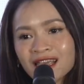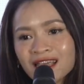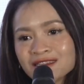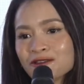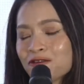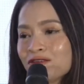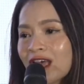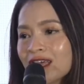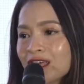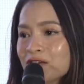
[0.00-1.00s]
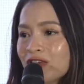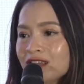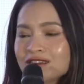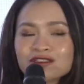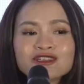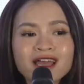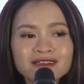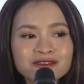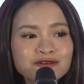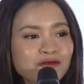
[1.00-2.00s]
And so far, I have had the
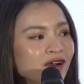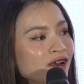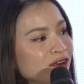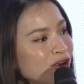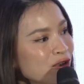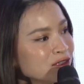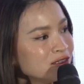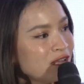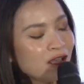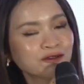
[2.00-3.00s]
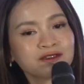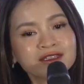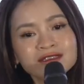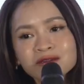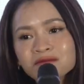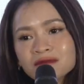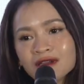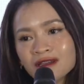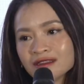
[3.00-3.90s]
chance to work across the ecosystem,